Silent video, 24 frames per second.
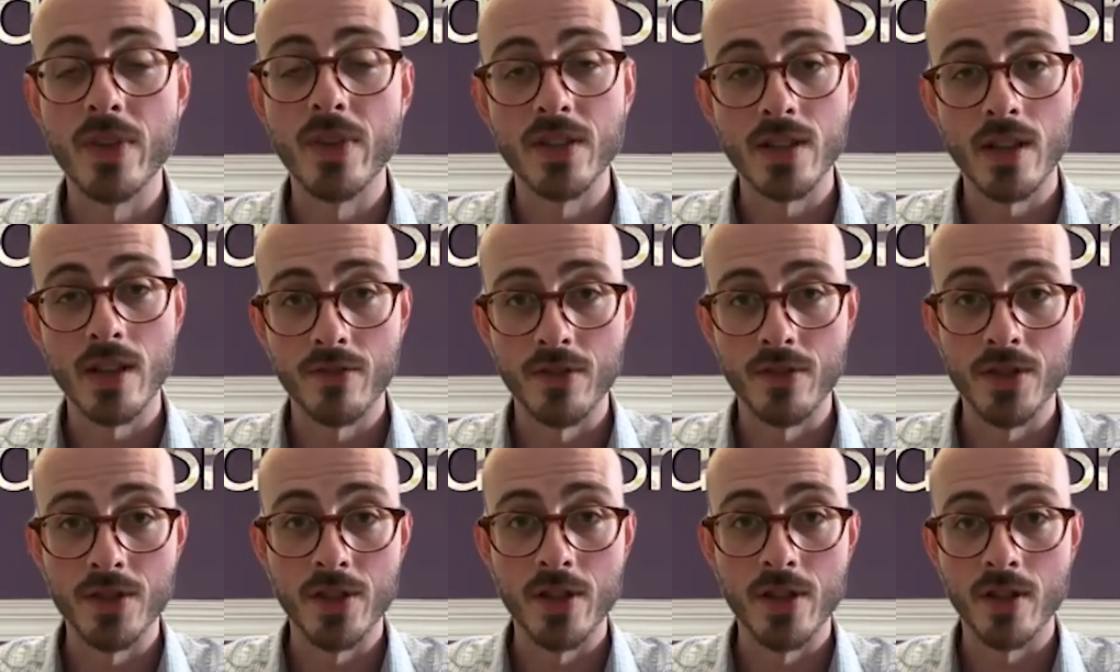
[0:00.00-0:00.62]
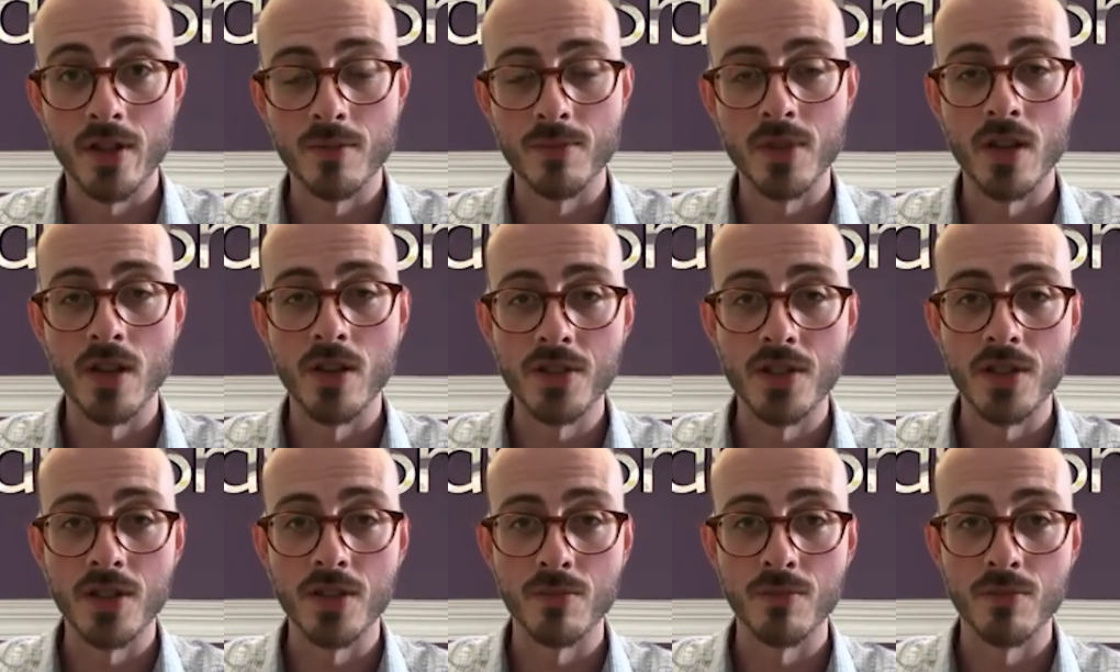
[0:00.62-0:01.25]
except for the
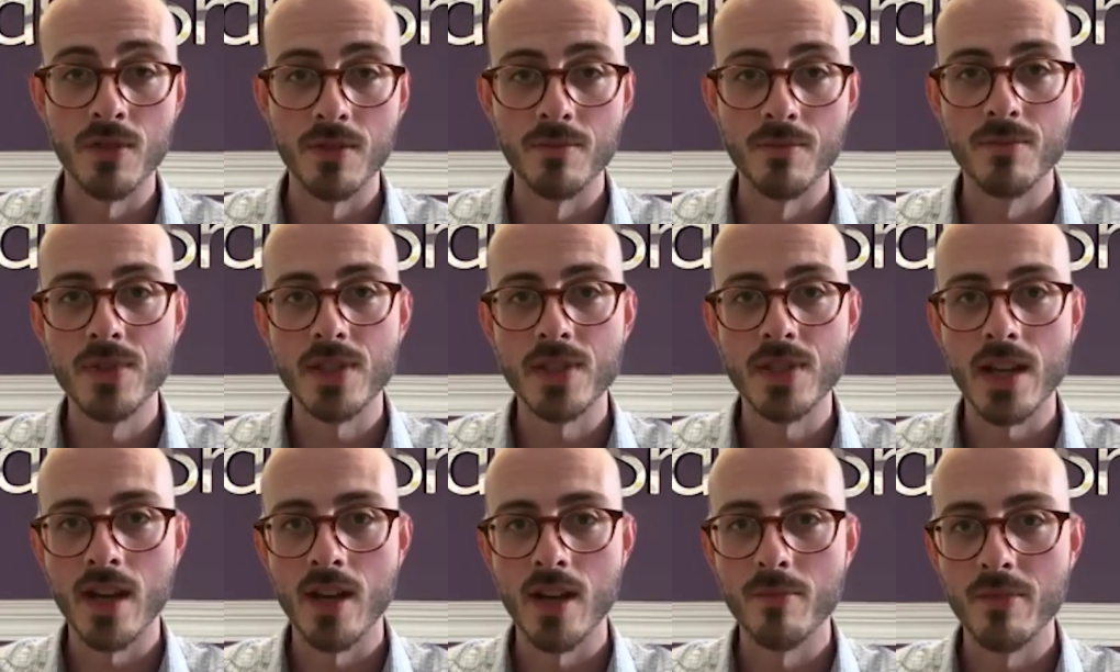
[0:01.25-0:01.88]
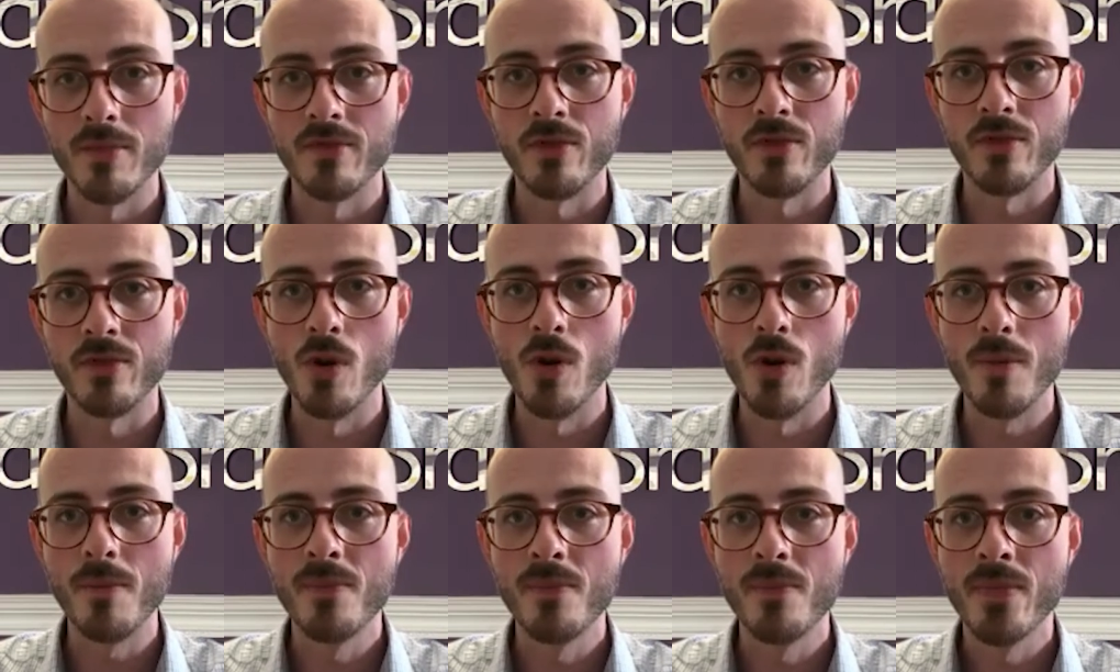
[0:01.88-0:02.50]
circumstances we set out
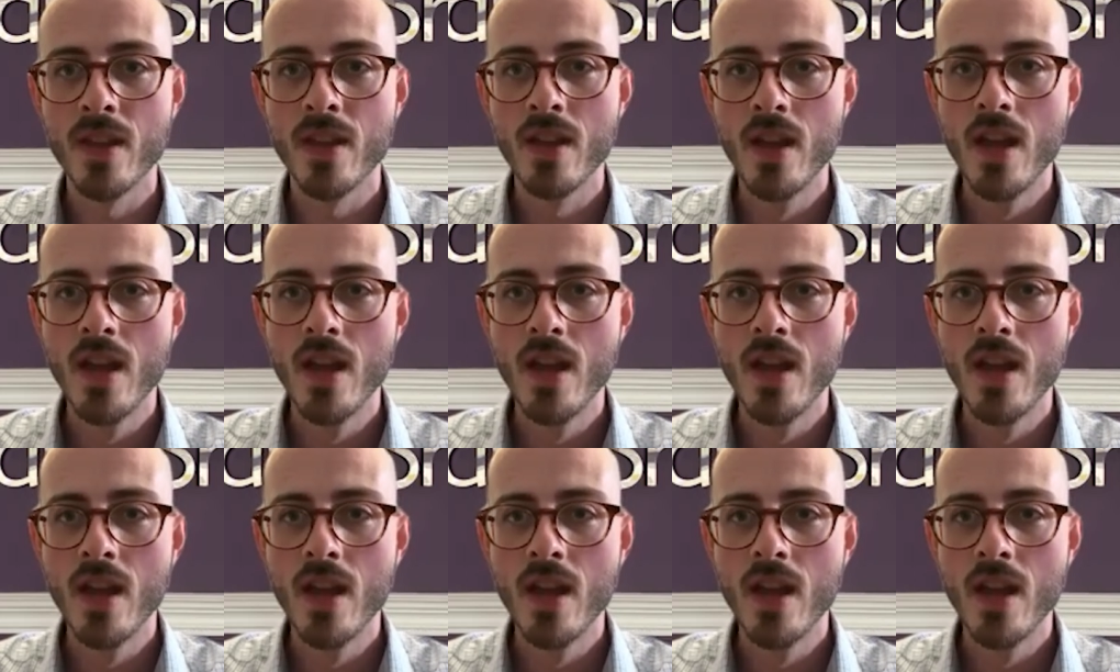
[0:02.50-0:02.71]
before.